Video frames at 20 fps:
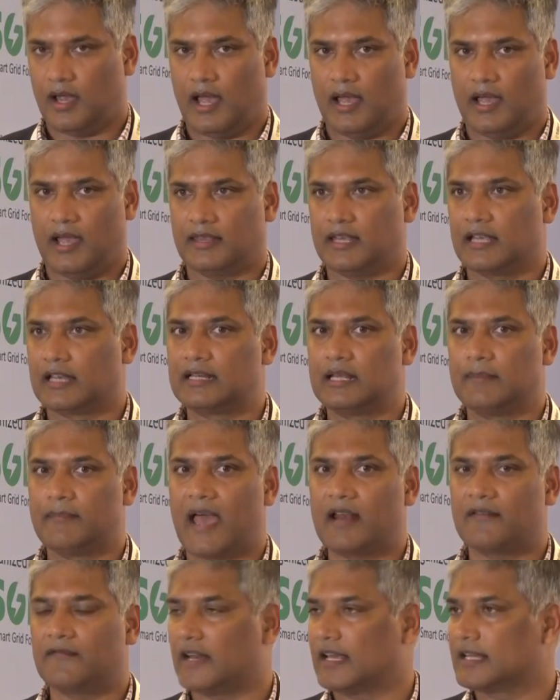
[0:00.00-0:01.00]
I think
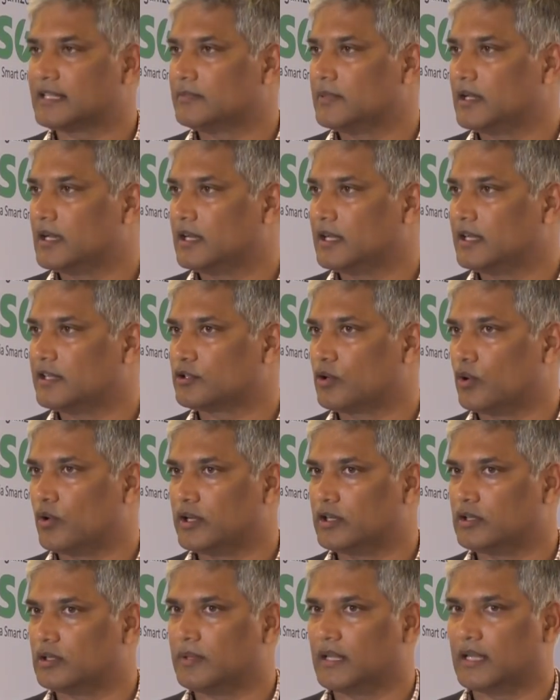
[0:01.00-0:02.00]
demand flexibility is
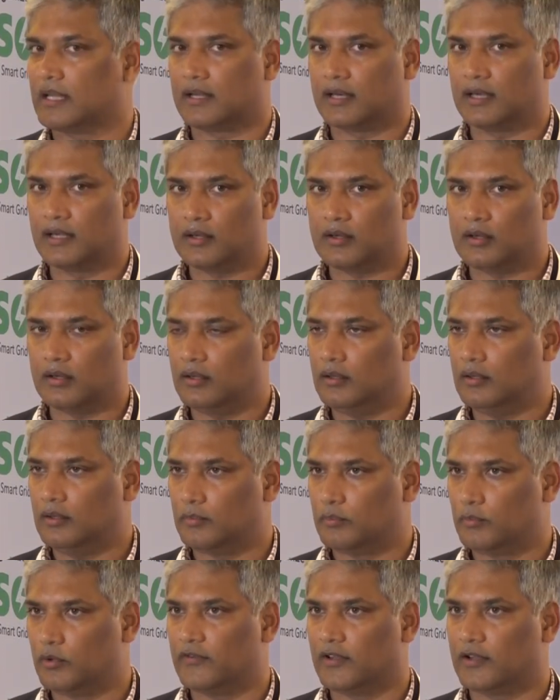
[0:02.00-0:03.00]
going to be critical
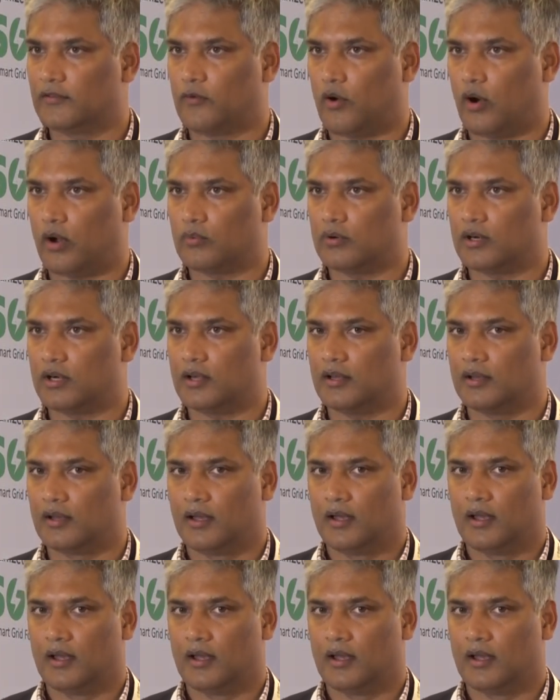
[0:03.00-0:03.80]
moving forward.